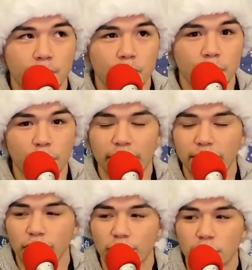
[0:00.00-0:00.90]
you're
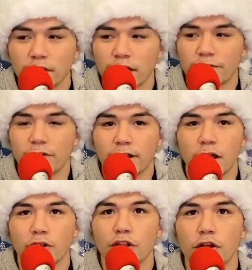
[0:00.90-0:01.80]
thankful for in life right
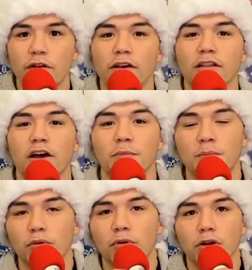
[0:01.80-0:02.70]
now. You know, a lot of
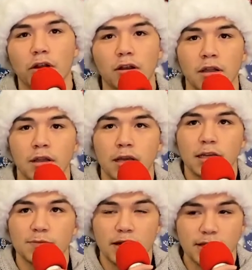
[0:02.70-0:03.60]
people are
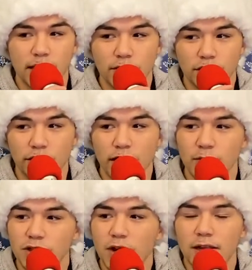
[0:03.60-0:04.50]
spending time with their
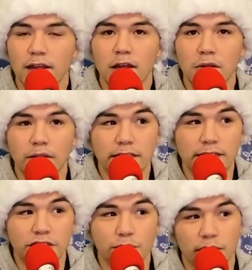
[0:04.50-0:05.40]
families right now, and that's
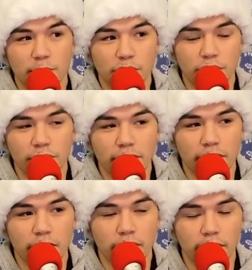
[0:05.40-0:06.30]
actually what I'm doing right
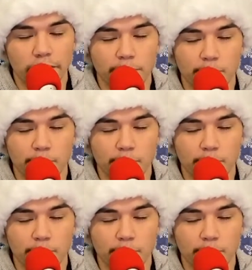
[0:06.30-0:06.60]
now.